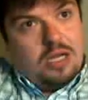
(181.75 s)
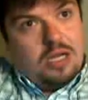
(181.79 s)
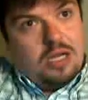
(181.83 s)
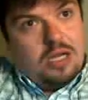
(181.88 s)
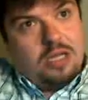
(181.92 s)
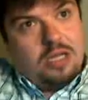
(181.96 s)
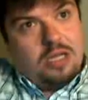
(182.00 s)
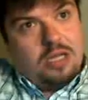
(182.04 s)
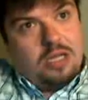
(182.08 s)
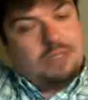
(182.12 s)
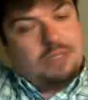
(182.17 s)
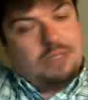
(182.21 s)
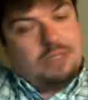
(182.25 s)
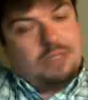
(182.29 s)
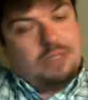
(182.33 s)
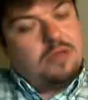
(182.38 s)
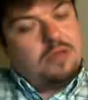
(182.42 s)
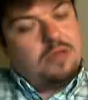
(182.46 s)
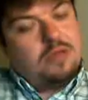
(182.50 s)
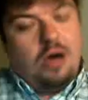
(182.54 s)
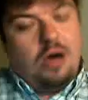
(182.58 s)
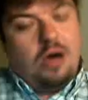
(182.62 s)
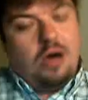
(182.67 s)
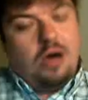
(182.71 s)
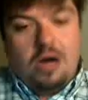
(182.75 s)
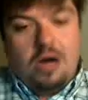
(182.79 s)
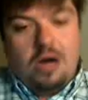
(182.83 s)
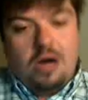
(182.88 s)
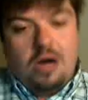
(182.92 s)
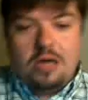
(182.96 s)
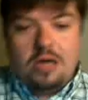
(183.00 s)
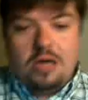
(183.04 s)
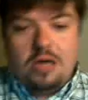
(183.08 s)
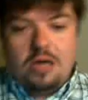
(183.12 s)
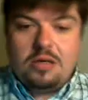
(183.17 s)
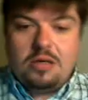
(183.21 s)
Sleep in the
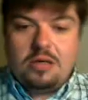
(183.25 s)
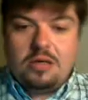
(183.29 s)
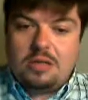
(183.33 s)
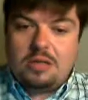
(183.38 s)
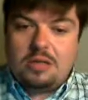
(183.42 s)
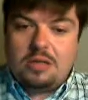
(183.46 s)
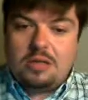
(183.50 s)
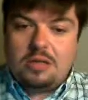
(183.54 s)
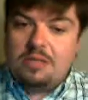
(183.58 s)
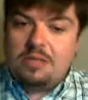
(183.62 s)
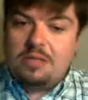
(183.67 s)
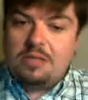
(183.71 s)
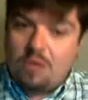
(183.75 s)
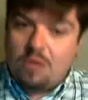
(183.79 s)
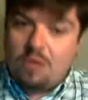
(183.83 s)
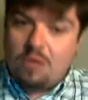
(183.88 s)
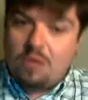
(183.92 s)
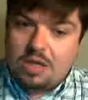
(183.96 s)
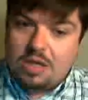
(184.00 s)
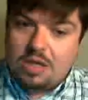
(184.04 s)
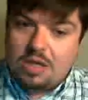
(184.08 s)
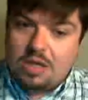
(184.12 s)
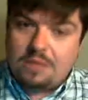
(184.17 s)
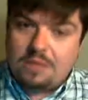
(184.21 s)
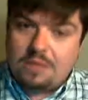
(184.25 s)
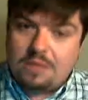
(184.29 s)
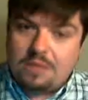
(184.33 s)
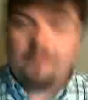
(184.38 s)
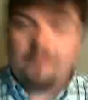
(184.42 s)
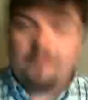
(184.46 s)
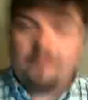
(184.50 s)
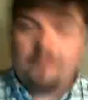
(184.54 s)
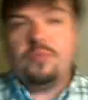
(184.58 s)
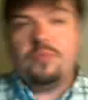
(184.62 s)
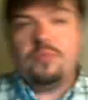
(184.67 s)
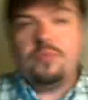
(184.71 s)
car until the morning.
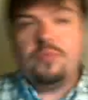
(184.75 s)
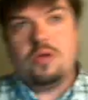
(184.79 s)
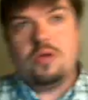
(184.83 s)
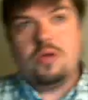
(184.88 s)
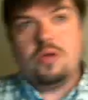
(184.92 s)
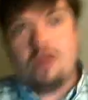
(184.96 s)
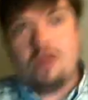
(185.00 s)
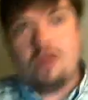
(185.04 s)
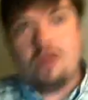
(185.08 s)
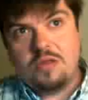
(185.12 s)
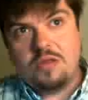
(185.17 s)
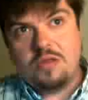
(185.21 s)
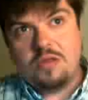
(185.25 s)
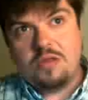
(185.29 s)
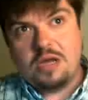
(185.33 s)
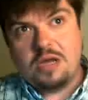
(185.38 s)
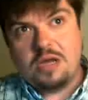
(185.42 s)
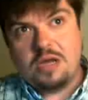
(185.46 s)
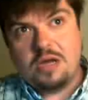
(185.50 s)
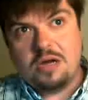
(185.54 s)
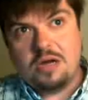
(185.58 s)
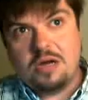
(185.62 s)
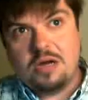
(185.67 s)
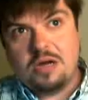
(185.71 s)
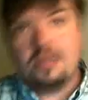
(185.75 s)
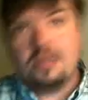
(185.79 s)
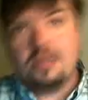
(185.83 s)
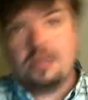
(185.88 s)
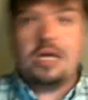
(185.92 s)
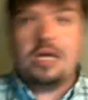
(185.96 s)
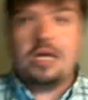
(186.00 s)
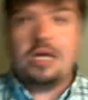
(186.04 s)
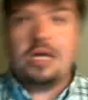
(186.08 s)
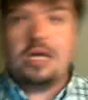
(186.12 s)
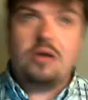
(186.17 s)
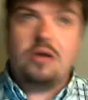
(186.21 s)
Go in there.
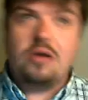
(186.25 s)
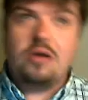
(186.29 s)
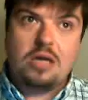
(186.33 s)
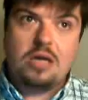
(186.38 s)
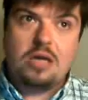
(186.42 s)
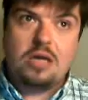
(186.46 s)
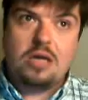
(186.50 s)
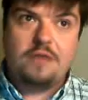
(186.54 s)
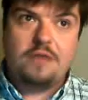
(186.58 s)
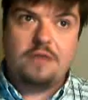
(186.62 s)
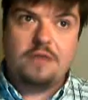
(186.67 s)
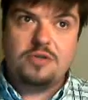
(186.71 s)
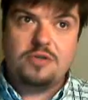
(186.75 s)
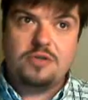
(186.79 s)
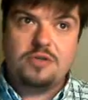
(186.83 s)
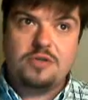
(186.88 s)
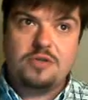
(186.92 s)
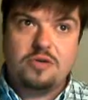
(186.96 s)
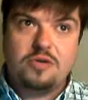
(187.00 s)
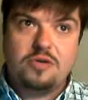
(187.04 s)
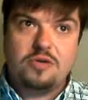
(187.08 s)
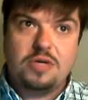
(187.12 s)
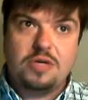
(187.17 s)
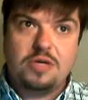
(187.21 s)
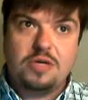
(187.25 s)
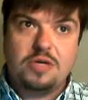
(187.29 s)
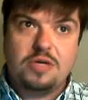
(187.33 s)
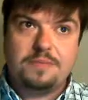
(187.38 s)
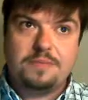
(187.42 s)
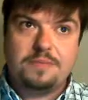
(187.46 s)
Get her kicked off to surgery